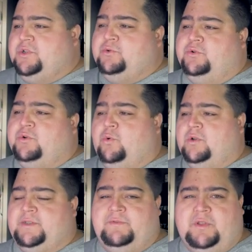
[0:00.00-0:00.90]
to CUDA
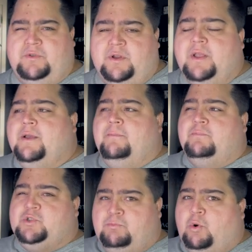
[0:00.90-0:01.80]
cores, even though they're
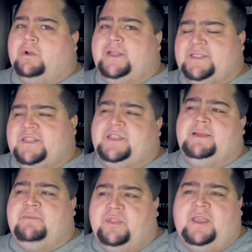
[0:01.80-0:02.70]
more or less the
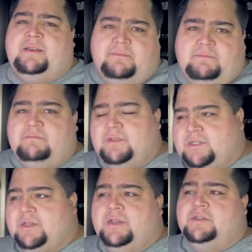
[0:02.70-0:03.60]
same thing.
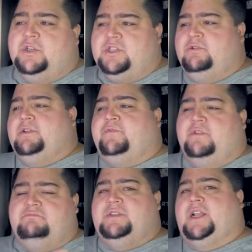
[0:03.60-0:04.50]
It's just they're
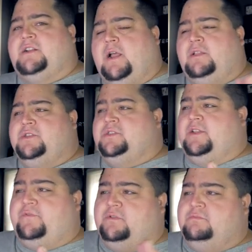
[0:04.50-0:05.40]
different technologies,
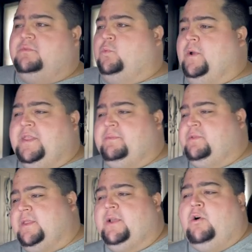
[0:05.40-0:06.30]
different way
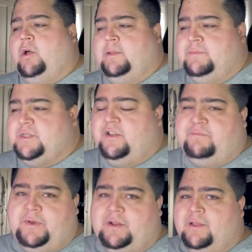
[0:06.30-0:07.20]
they call them and stuff,
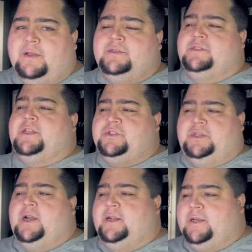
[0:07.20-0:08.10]
but it's essentially
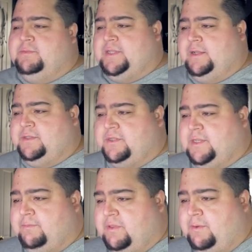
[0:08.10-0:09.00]
kind of comes down to the
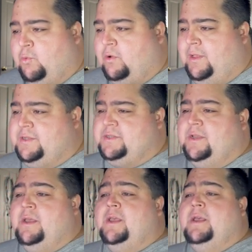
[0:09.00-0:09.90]
same thing, more or less.
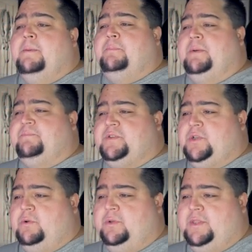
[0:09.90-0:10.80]
But
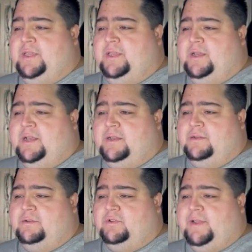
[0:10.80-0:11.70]
so the
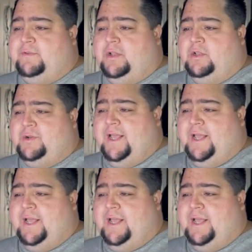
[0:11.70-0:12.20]
7900